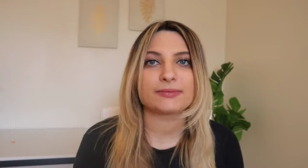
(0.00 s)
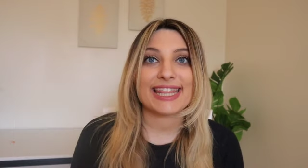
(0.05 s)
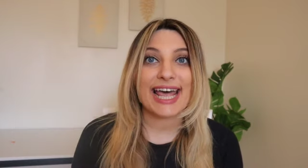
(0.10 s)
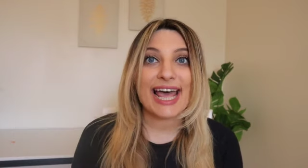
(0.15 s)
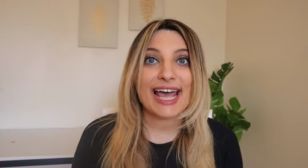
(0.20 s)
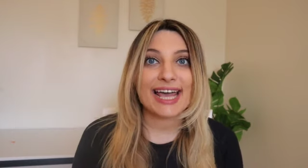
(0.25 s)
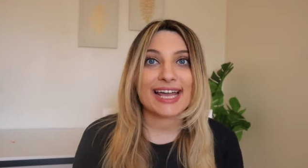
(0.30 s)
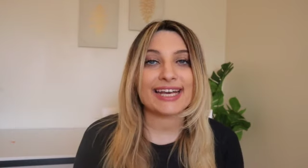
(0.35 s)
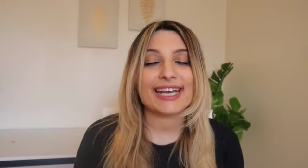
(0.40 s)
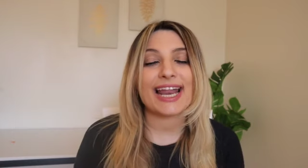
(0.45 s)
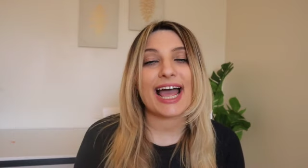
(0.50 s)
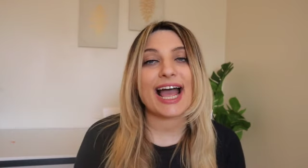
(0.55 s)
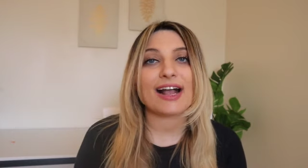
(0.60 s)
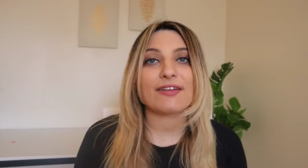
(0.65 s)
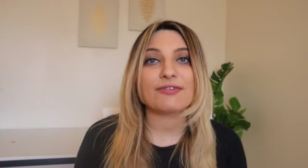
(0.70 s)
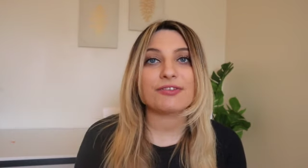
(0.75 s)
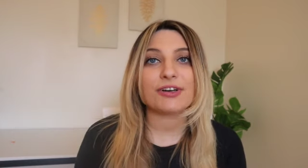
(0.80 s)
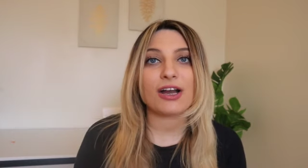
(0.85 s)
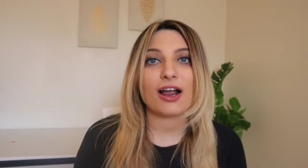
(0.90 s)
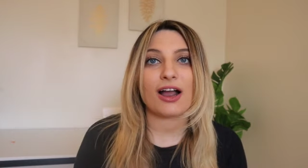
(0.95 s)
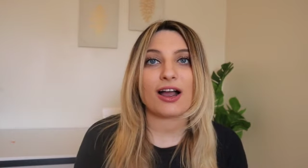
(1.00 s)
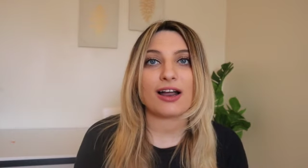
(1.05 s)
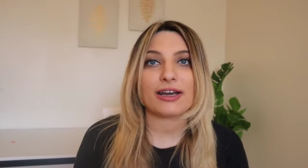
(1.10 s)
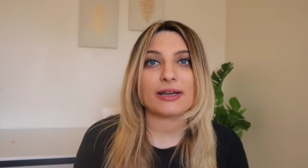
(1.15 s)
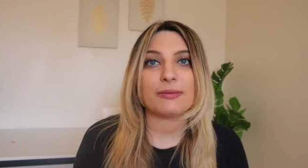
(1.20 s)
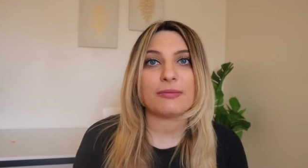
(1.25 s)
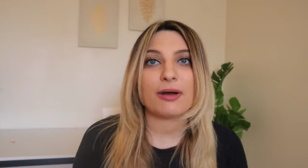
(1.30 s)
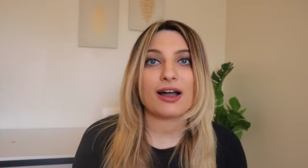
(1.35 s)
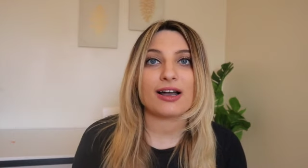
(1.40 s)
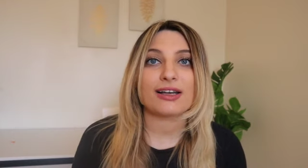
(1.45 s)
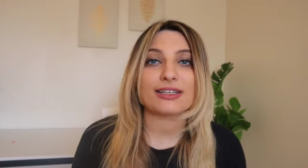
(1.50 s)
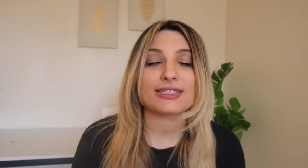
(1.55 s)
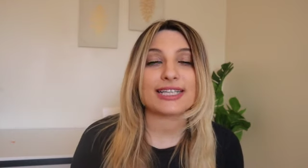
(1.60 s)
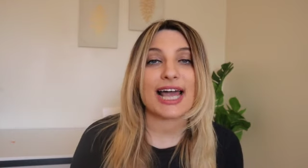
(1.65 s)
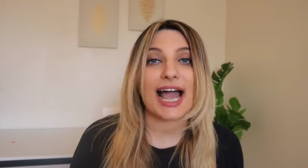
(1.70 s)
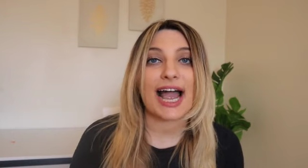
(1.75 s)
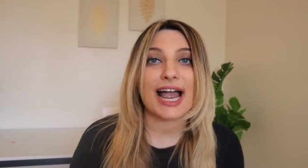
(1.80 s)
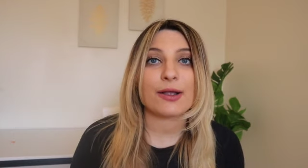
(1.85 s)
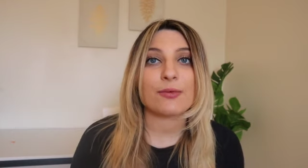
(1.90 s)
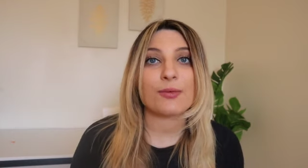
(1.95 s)
Then, after Animas,
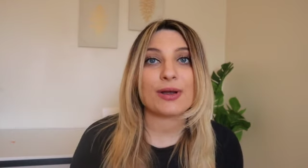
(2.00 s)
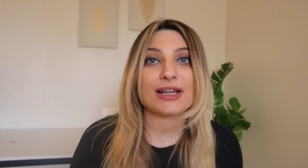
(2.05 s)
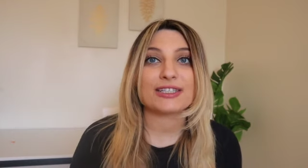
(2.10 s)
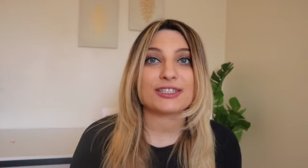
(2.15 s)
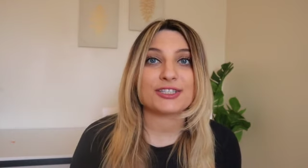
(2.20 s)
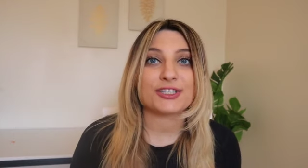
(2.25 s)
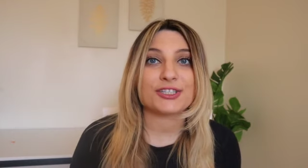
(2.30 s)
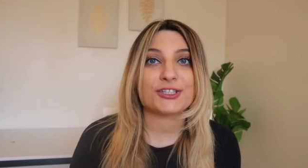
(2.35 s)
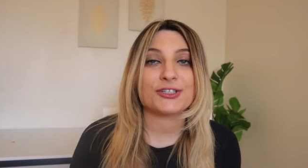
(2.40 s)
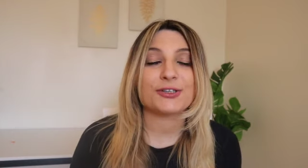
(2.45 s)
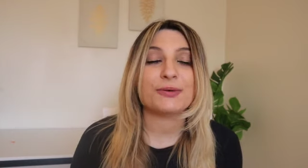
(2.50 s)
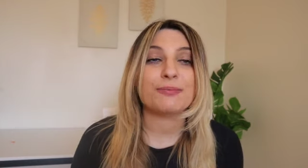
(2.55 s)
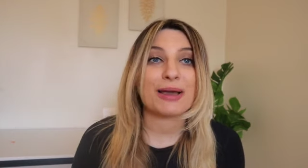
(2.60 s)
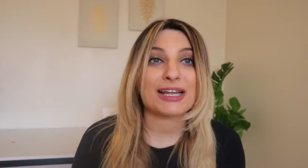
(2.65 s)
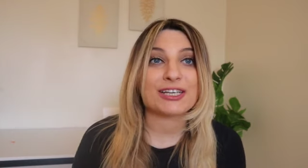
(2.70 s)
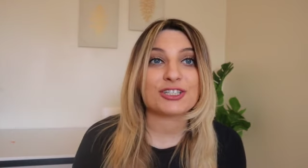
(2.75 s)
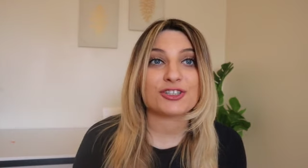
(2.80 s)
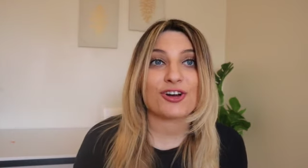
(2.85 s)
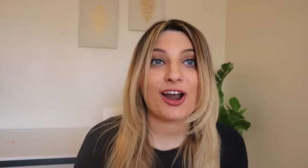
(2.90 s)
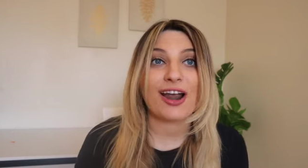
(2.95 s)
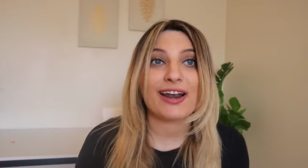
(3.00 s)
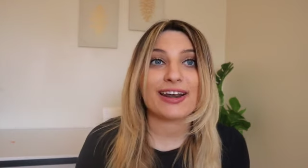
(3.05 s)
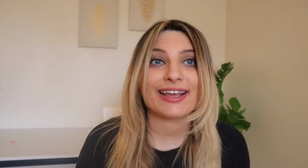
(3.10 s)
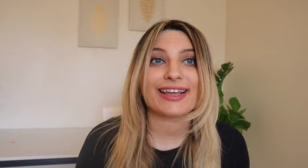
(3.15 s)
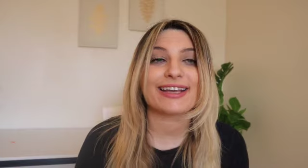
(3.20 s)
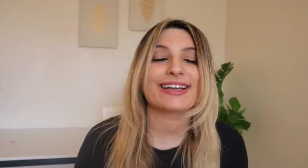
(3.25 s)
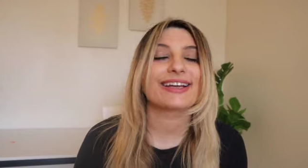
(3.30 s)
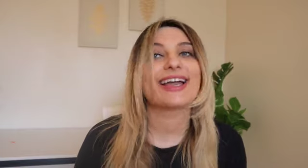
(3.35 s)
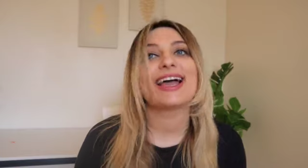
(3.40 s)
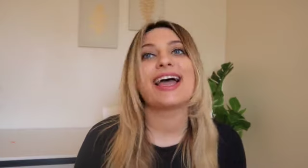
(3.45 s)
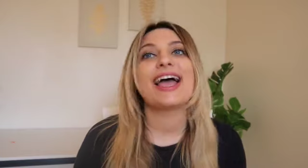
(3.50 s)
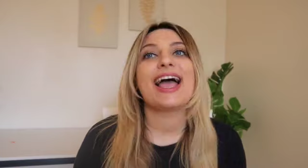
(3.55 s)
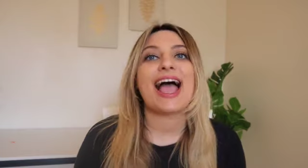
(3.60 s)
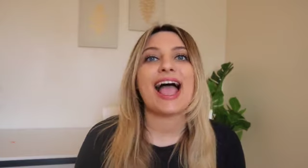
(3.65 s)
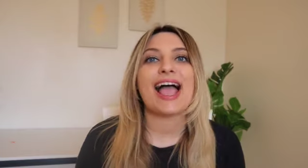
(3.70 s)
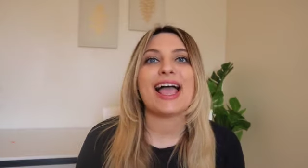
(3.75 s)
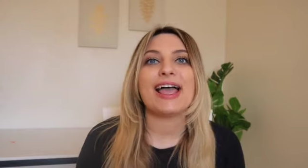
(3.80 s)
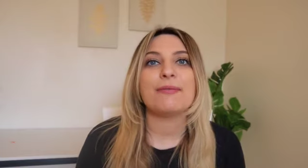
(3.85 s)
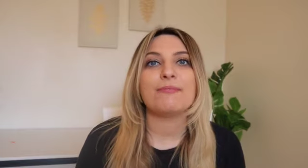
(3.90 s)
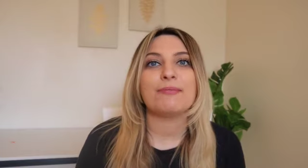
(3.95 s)
I went to Medtronic,
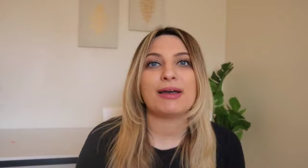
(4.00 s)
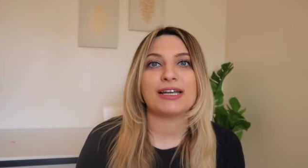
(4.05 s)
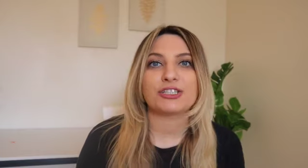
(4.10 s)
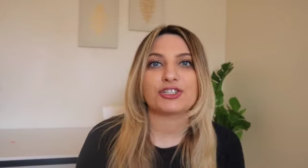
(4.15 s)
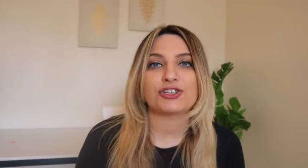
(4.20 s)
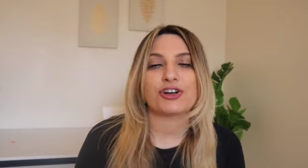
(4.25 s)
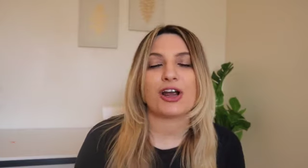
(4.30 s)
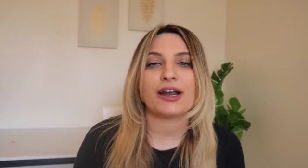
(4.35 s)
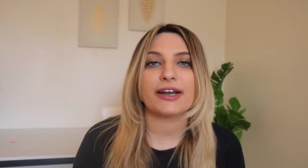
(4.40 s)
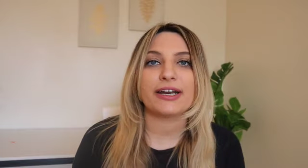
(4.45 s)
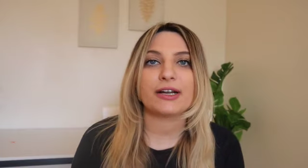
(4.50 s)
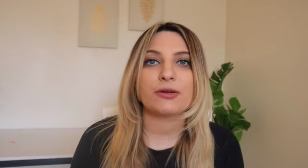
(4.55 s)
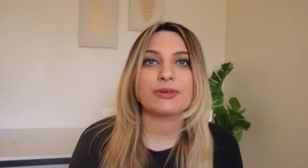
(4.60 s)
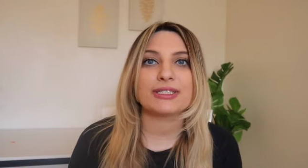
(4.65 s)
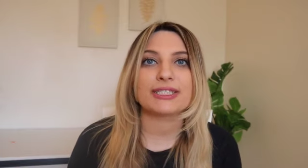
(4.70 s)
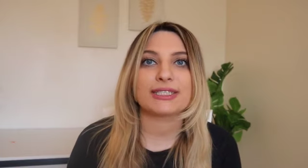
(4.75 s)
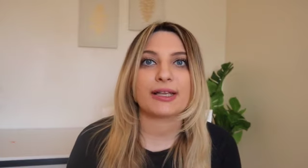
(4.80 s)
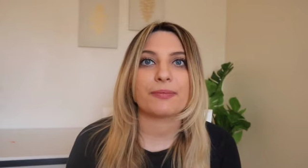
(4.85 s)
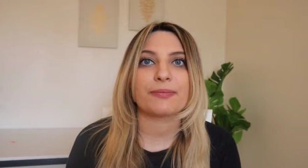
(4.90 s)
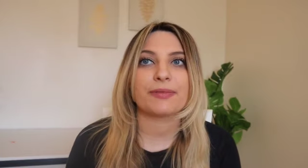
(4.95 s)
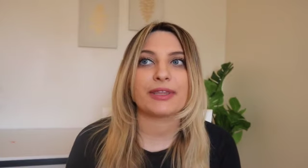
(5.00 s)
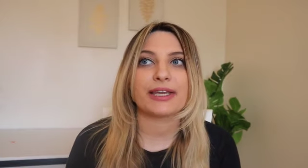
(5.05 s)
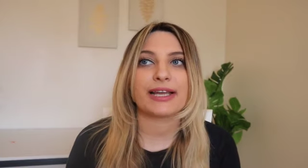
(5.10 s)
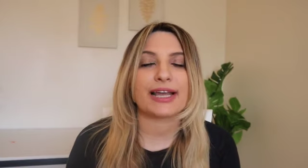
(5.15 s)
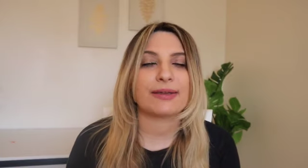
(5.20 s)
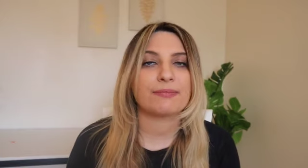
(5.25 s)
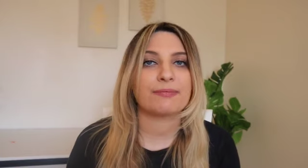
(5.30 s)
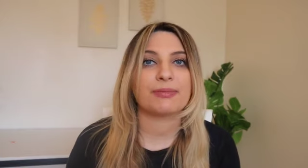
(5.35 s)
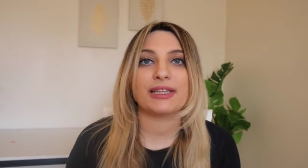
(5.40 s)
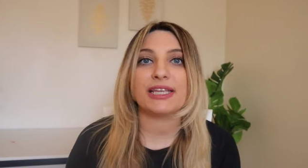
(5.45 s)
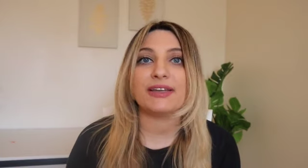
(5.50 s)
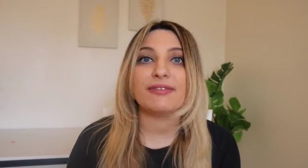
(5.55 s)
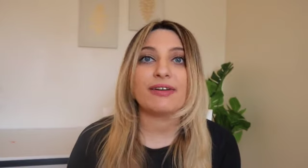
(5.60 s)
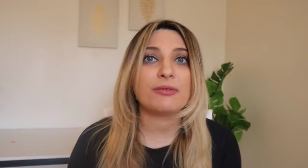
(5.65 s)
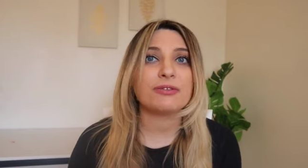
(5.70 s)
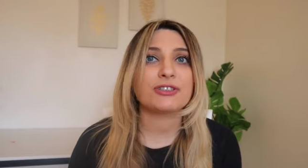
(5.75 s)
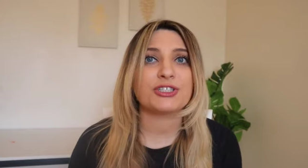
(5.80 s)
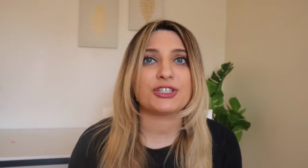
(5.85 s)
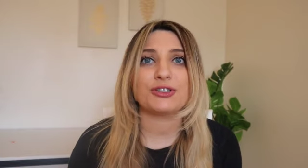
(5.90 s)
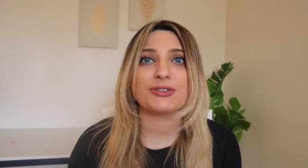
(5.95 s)
and Medtronic was something I believe I
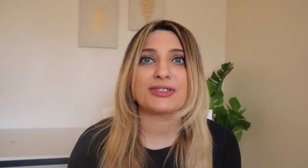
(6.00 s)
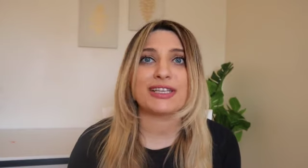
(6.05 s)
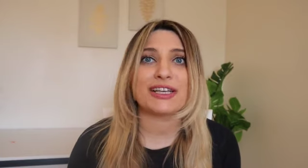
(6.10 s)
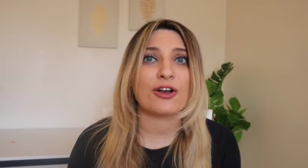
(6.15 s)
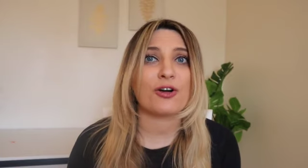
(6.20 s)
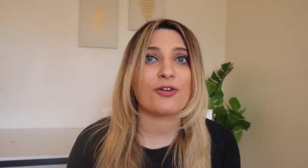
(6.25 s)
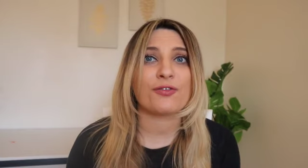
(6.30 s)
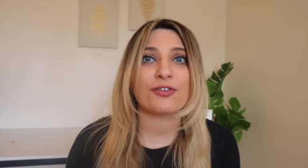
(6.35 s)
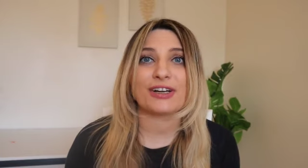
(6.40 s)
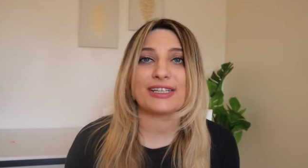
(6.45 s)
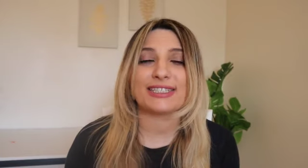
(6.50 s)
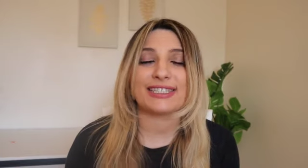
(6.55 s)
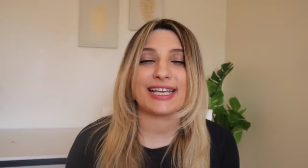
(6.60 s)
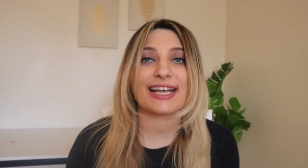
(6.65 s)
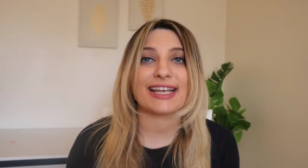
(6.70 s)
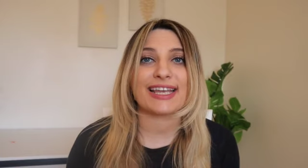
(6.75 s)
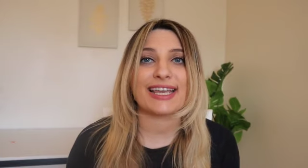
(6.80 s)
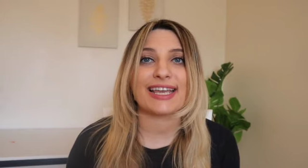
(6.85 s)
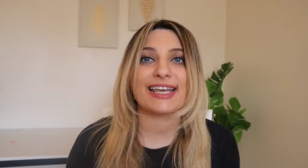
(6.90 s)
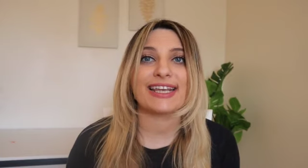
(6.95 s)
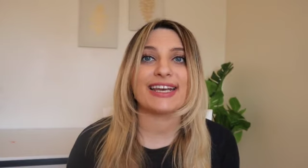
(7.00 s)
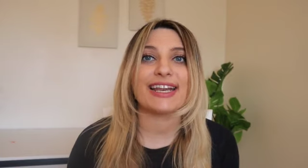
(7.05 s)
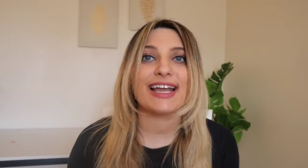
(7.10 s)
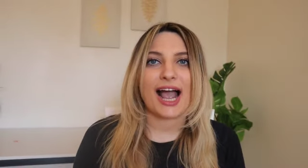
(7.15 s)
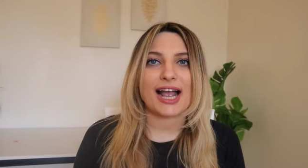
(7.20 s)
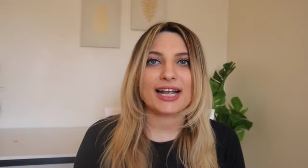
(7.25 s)
was using over a decade.